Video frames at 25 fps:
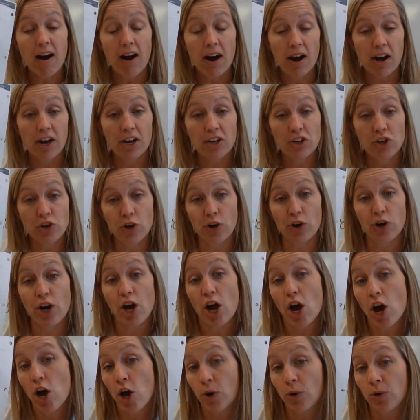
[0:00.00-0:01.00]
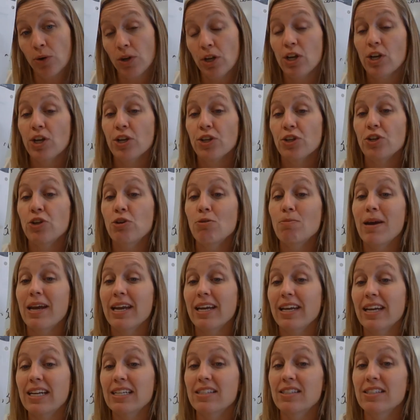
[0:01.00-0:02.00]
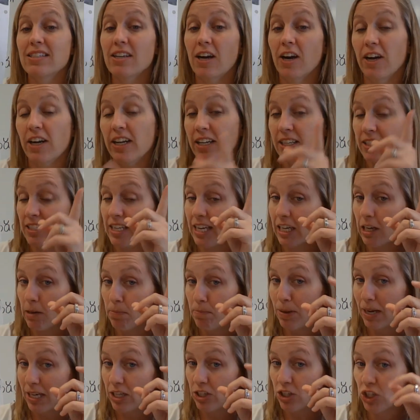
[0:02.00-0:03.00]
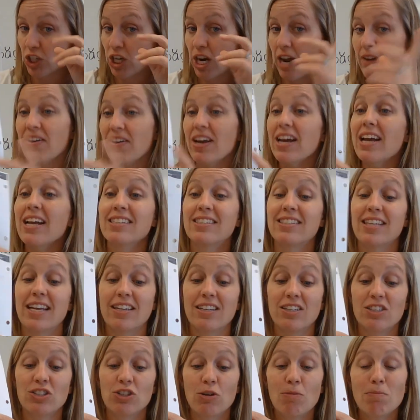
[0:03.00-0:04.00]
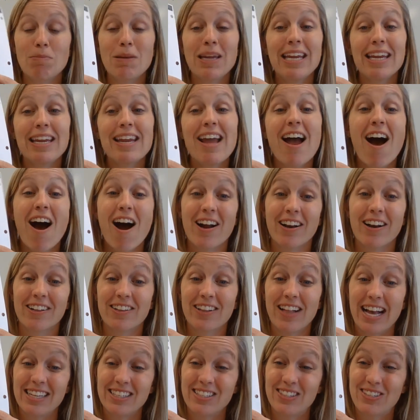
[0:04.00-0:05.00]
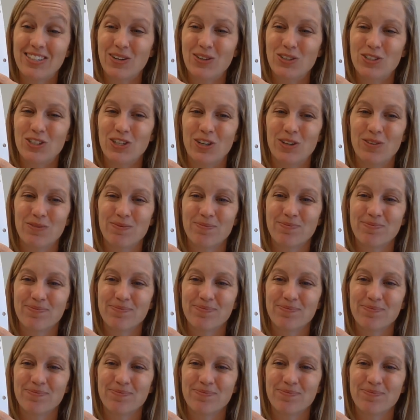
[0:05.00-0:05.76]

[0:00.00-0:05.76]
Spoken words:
on your own. You may get started and take a picture of it and send it to me on Class Dojo.